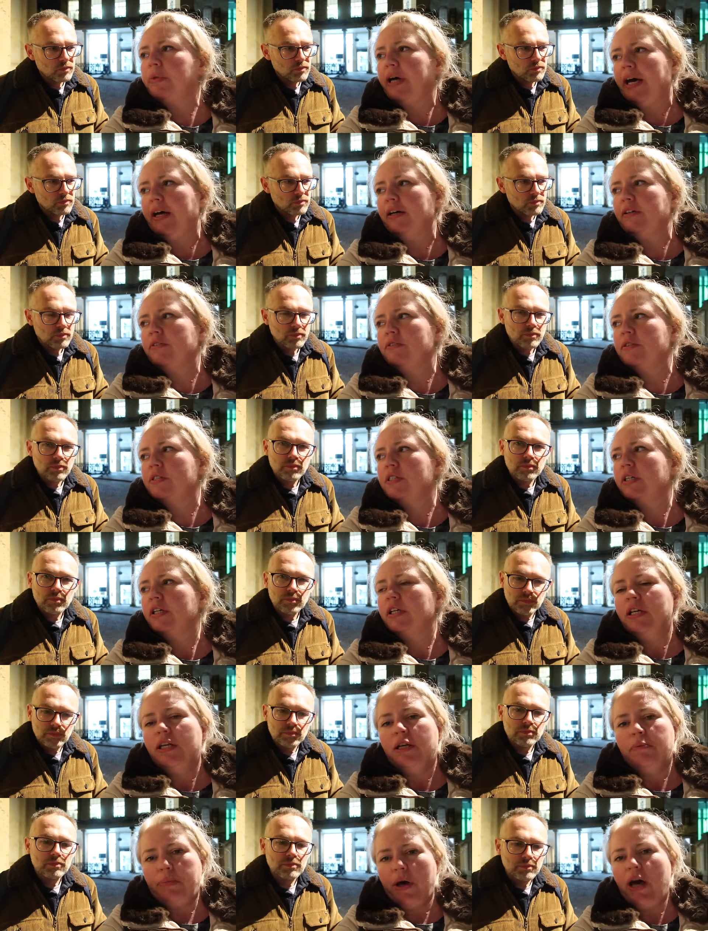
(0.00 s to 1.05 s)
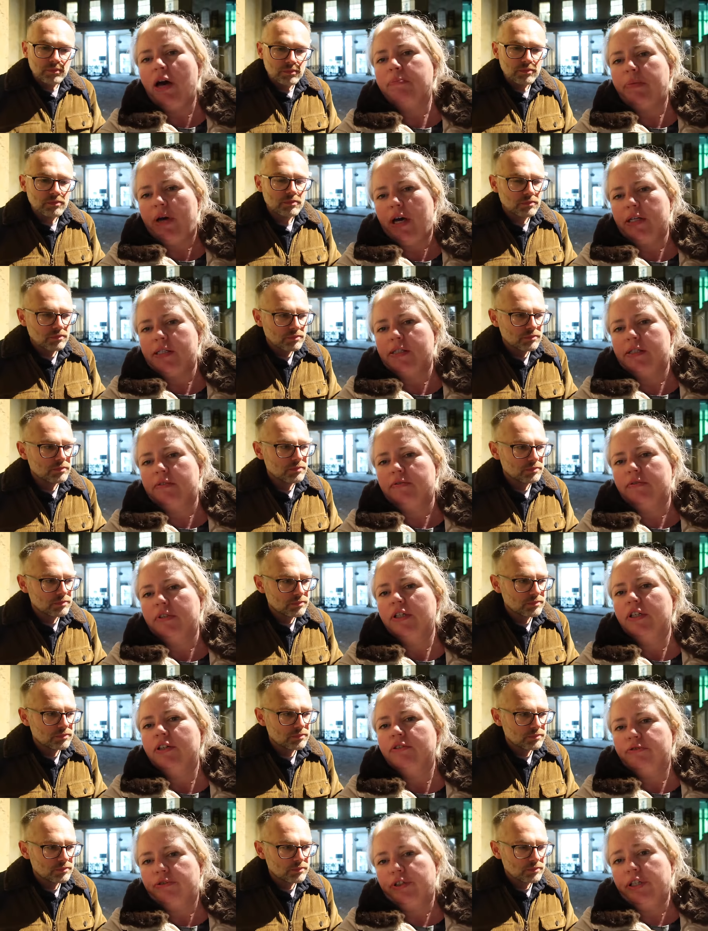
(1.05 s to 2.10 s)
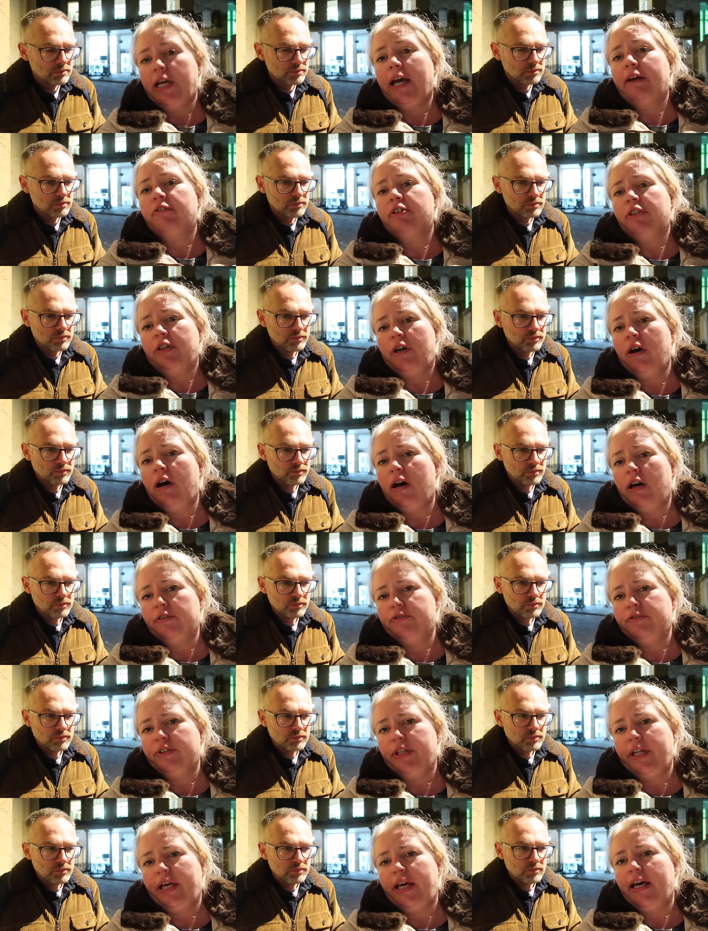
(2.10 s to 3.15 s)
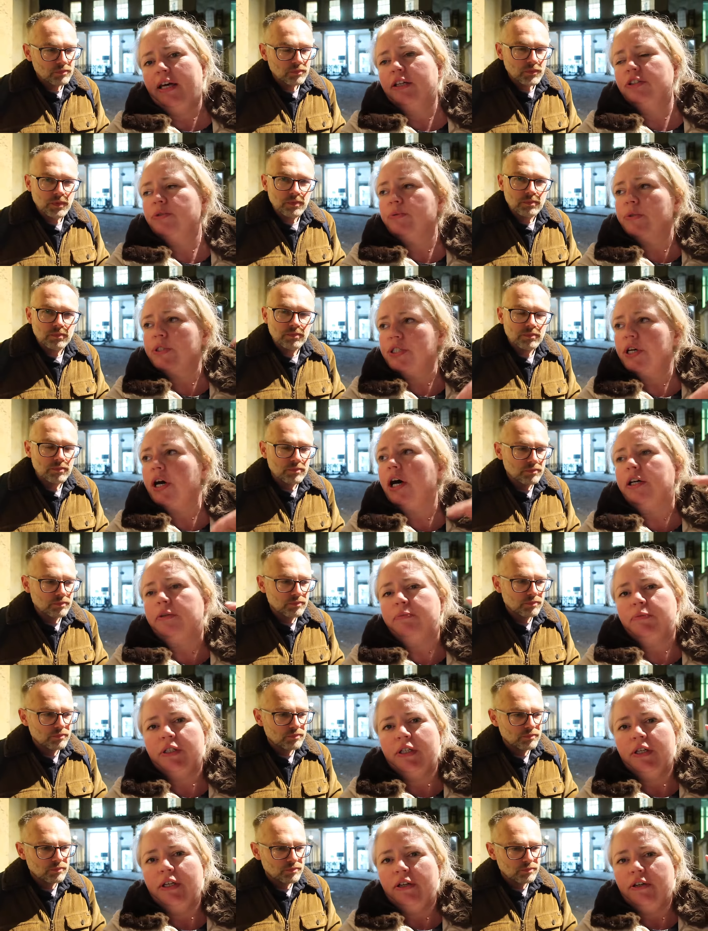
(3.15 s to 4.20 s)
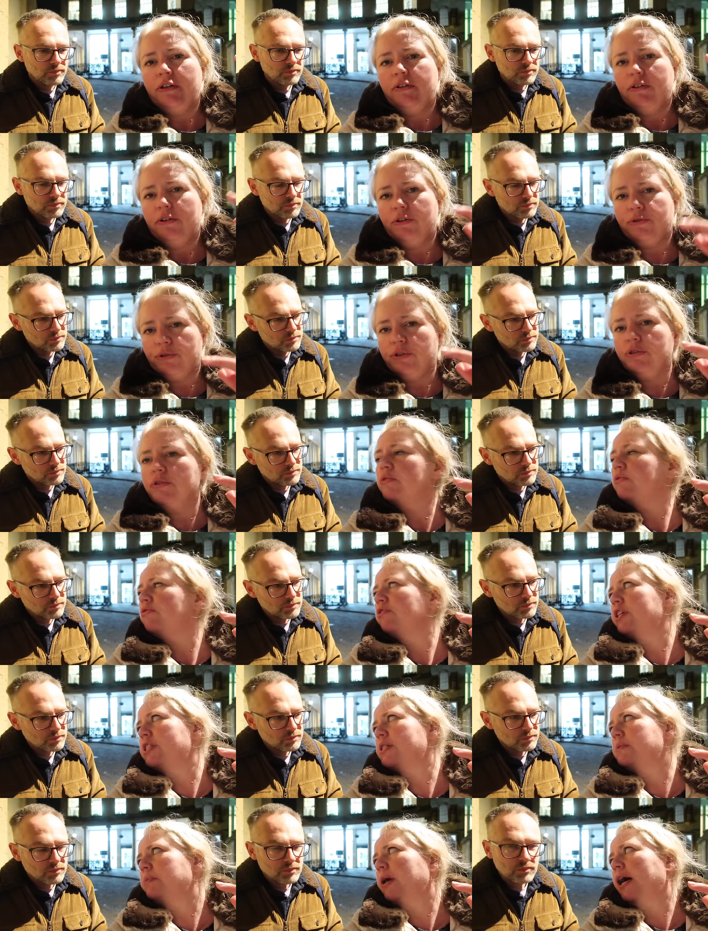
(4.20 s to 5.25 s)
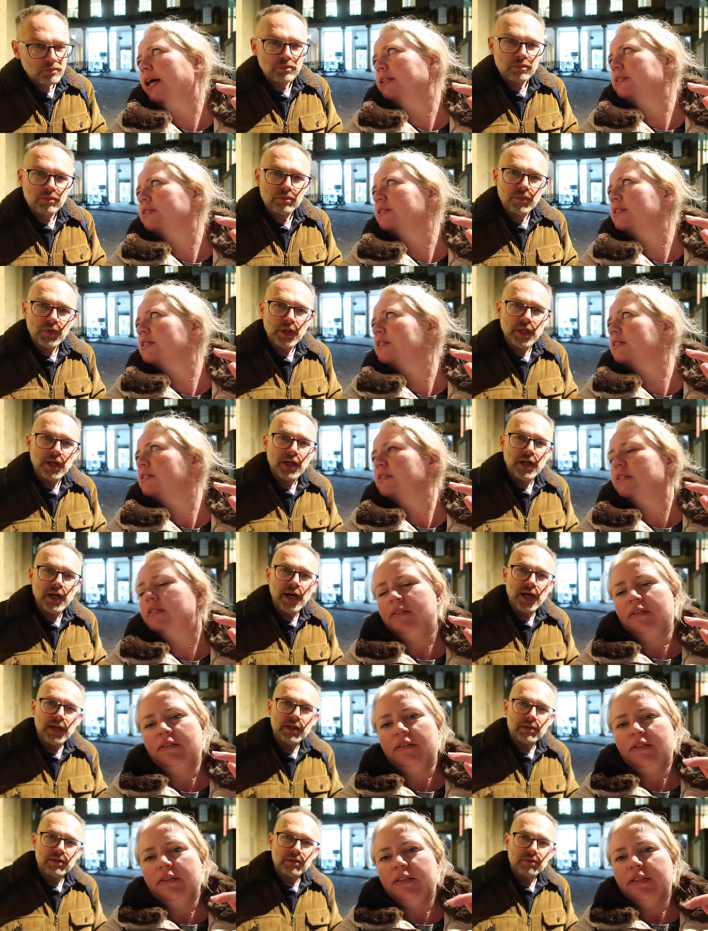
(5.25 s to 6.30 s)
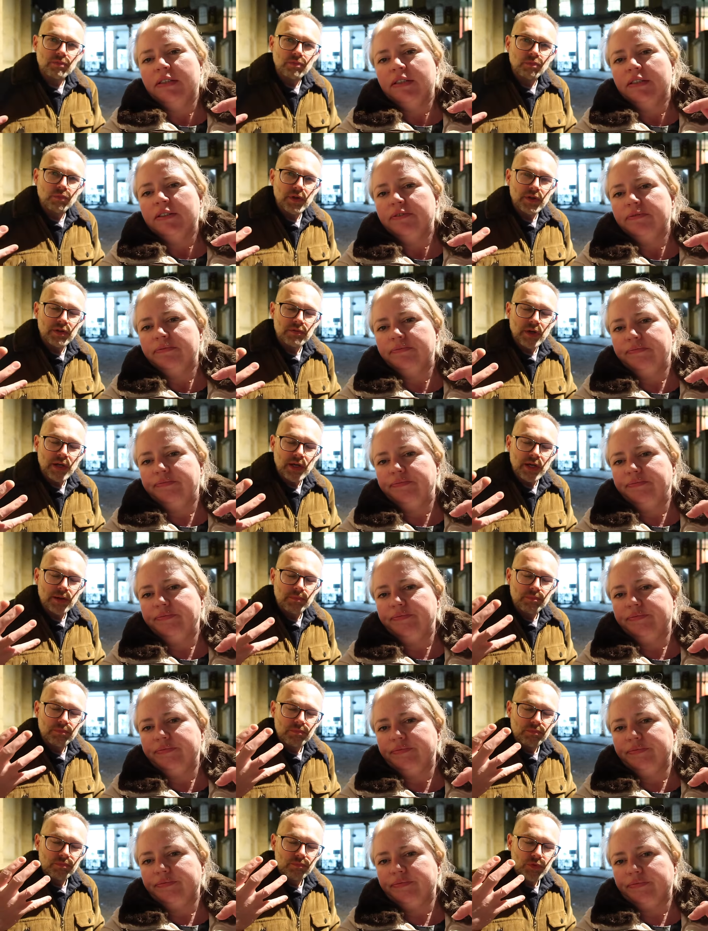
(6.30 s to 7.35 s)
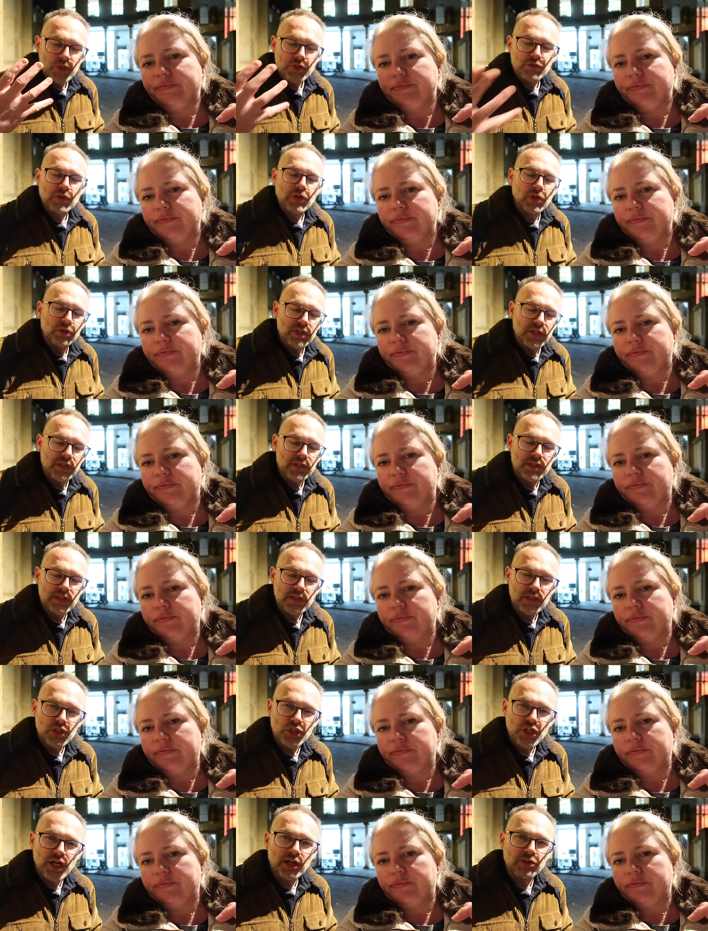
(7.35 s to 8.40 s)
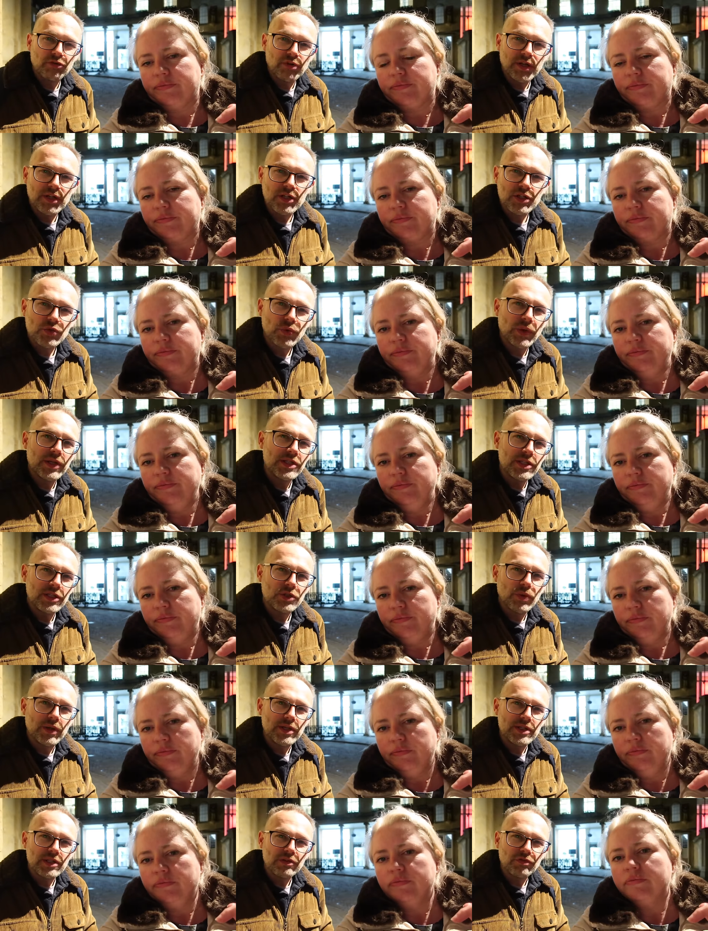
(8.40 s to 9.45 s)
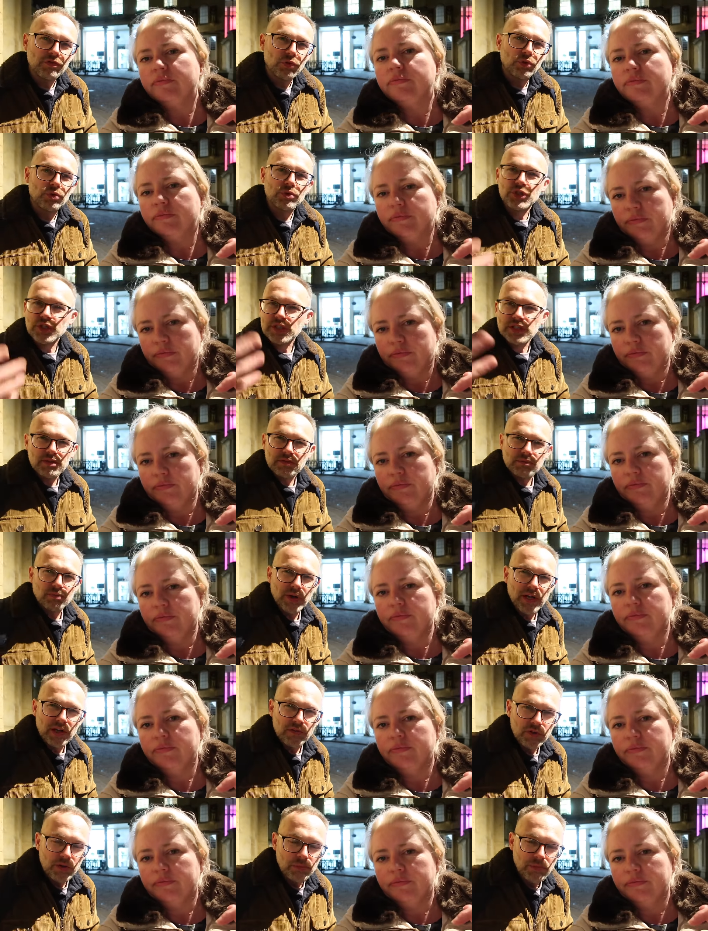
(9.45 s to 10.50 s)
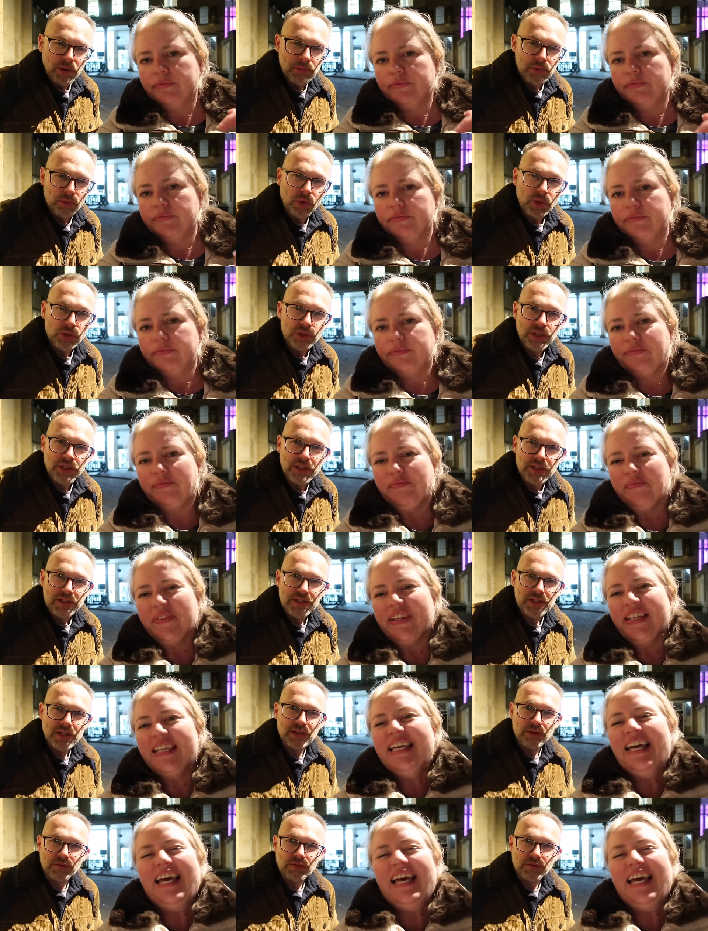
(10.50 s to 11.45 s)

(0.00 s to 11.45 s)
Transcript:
Speaker 1: pounds per person for an hour and a half in there, and you were timed through the wristband.
Speaker 2: Yeah, and um, just for context, it's January and it's 2024, just whenever you might be watching this. And